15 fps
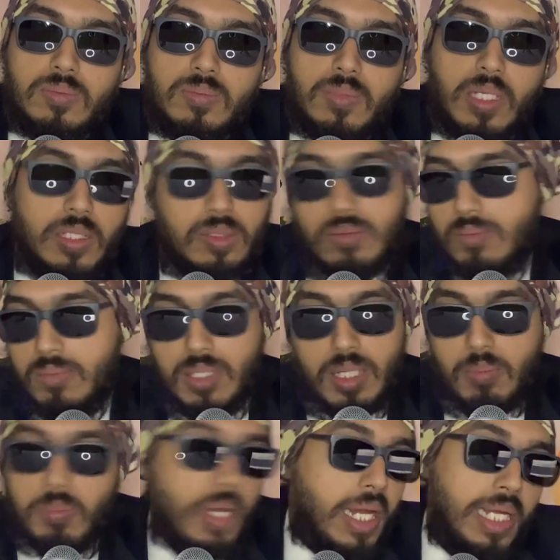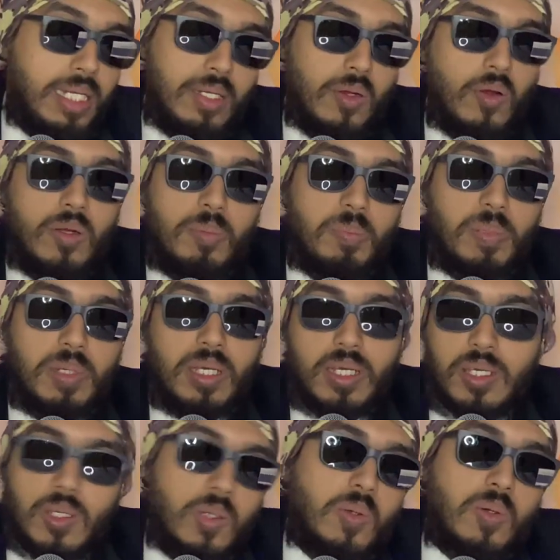and there might not be a
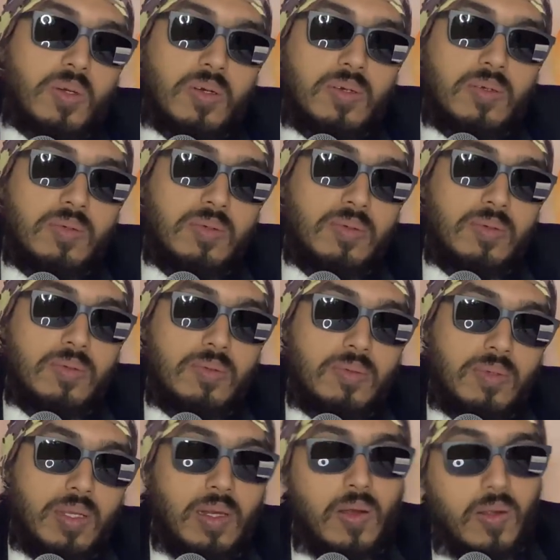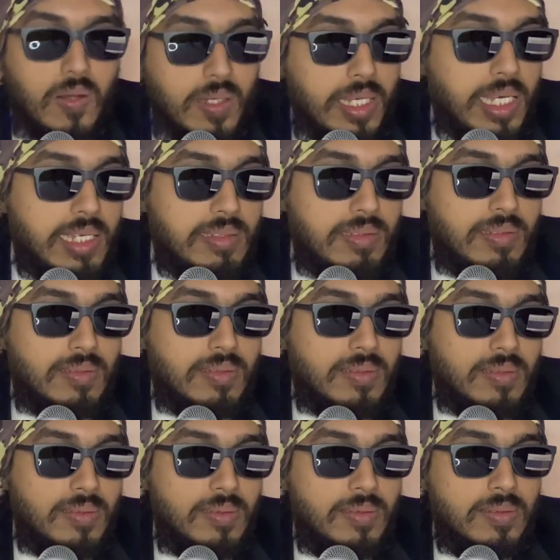cure in a lot of cases.
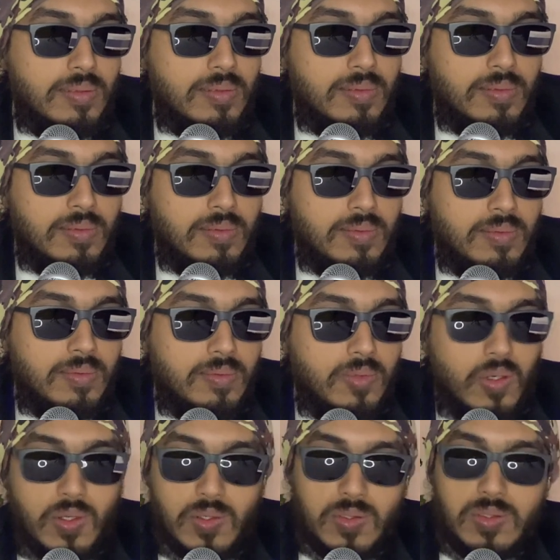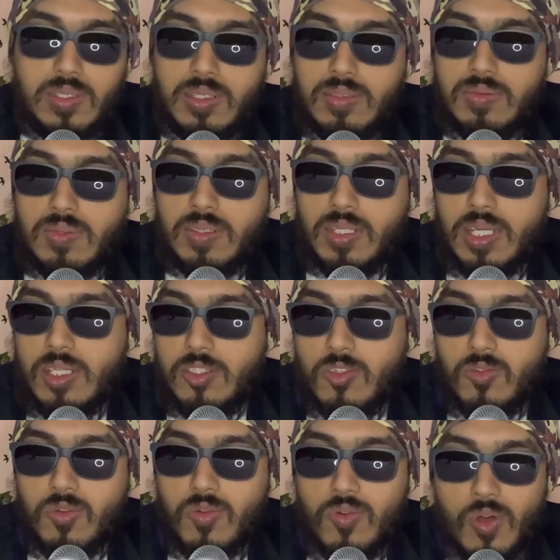For instance, in case
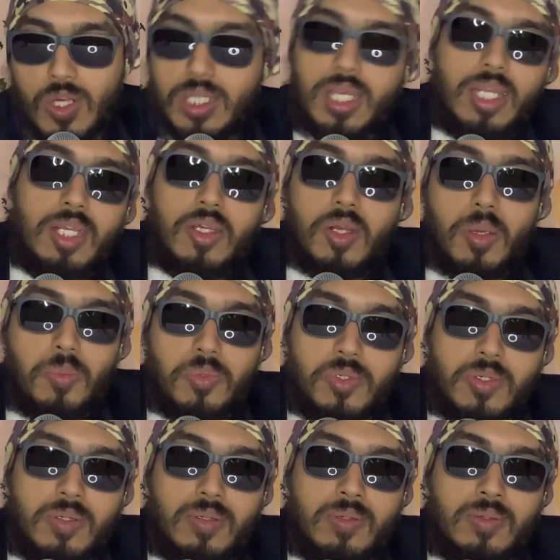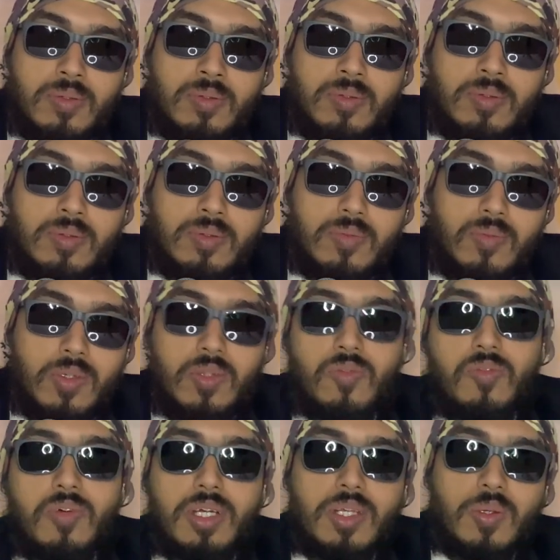of a volcanic eruption, what the
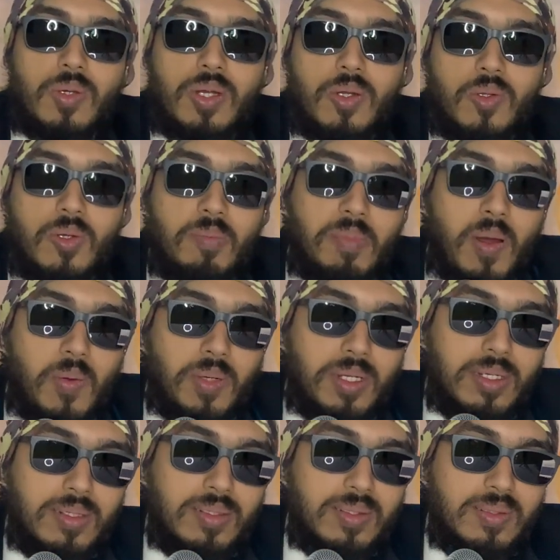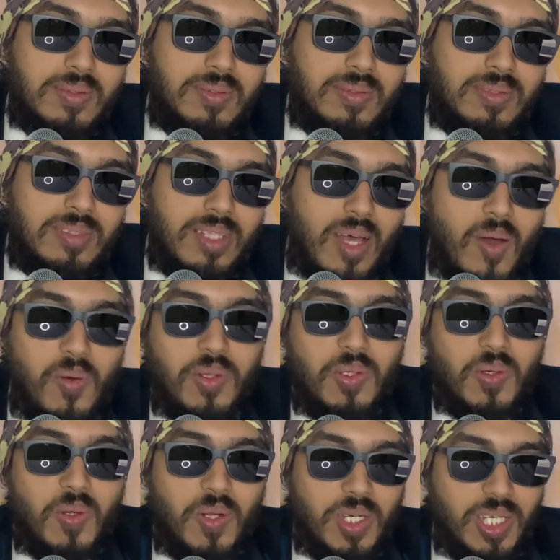fuck are you gonna do about it? How are
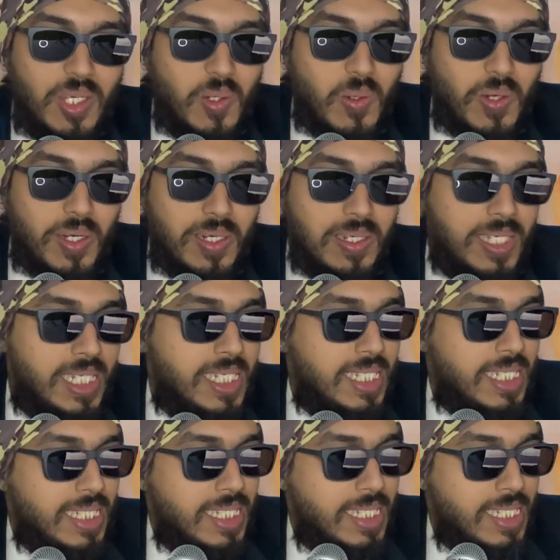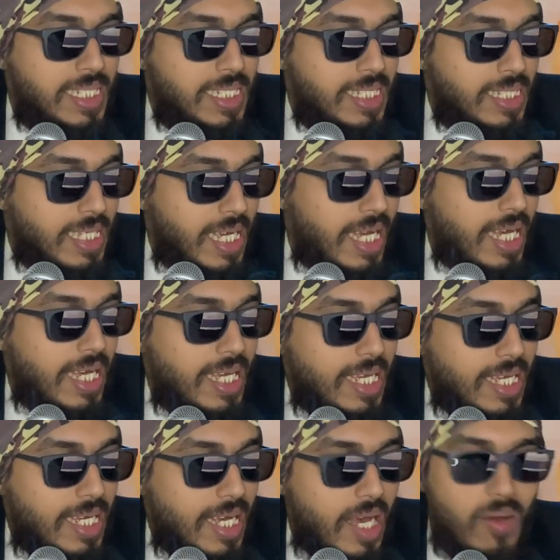you gonna cure it? Huh?
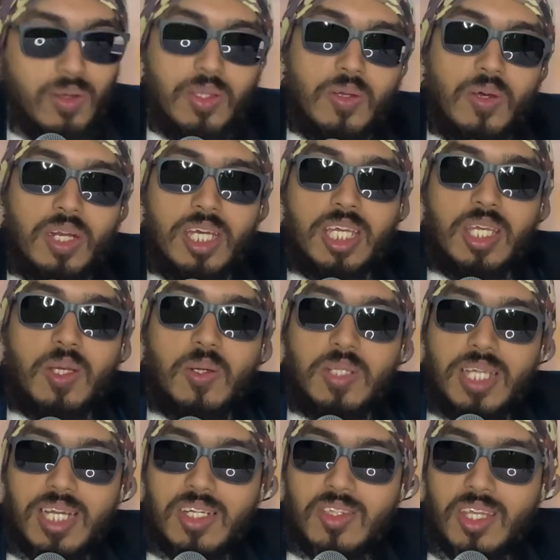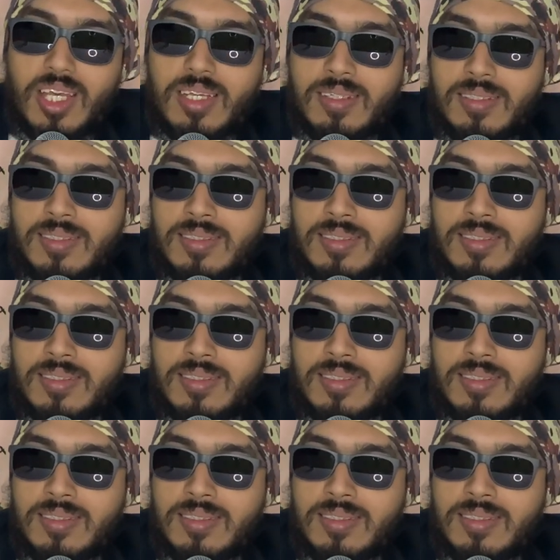How are you gonna cure that thing?